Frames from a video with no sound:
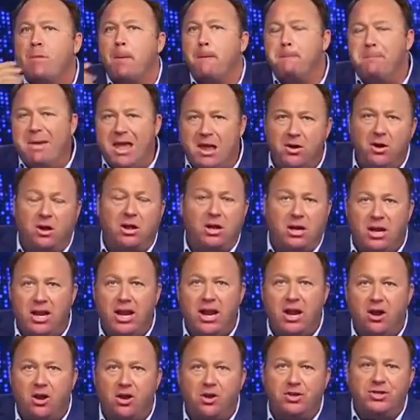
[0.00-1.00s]
Bitter
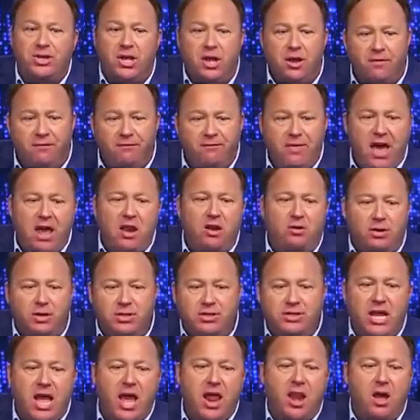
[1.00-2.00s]
clingers, veterans,
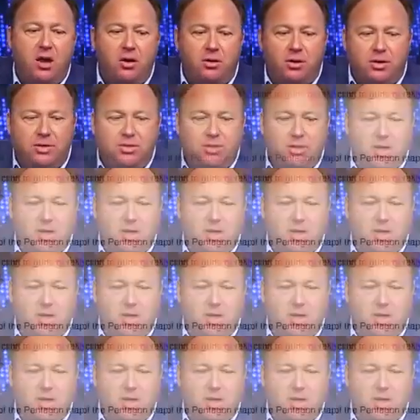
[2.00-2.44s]
gun owners,